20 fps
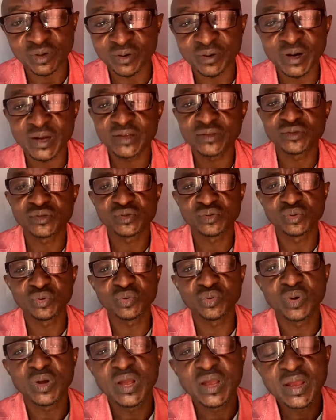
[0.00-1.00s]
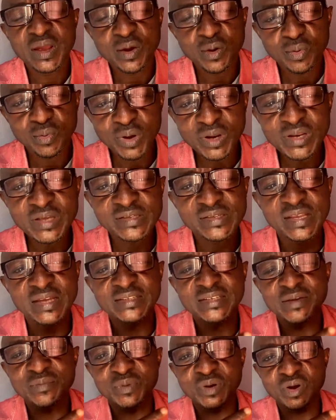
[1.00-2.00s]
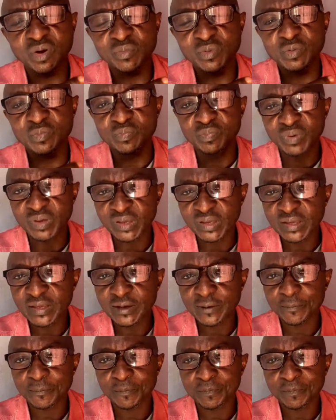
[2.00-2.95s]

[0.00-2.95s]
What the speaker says: All right. So when they started becoming big,